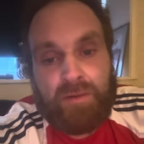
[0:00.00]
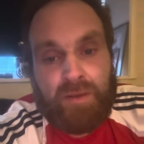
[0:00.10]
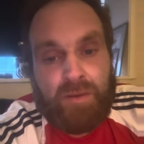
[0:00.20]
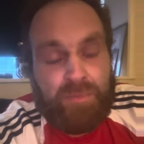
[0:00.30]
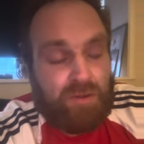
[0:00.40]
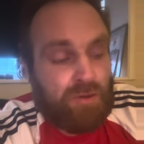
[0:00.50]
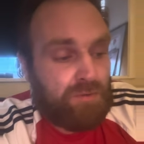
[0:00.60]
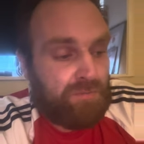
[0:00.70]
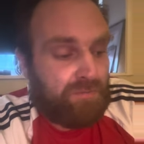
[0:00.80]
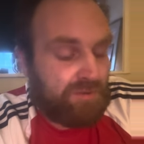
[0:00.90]
it'd be
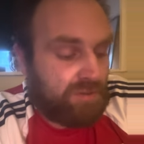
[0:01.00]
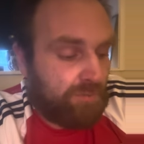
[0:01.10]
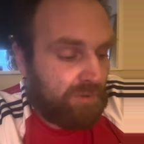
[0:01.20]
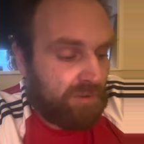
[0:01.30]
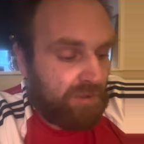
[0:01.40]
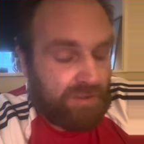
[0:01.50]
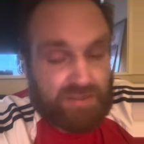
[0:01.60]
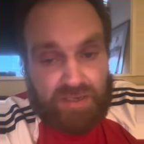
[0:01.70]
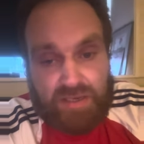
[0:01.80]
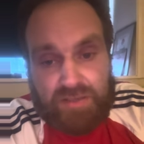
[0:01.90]
good for someone like
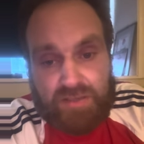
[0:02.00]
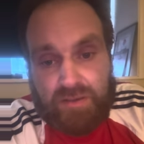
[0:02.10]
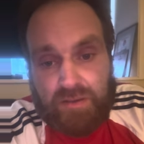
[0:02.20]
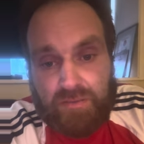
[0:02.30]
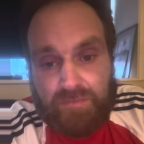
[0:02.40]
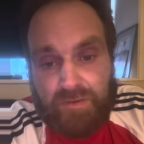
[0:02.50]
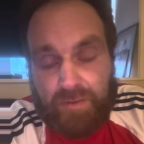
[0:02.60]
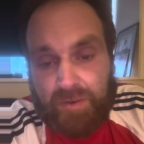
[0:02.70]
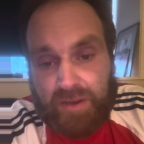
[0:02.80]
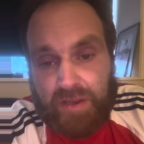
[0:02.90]
Cesc,
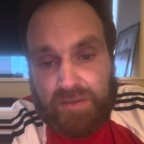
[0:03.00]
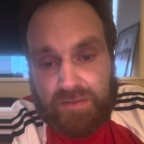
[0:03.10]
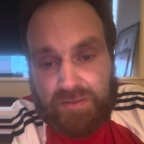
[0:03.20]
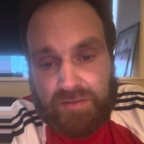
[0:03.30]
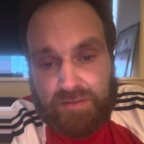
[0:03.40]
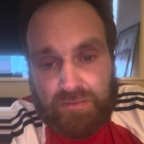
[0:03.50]
Fabregas,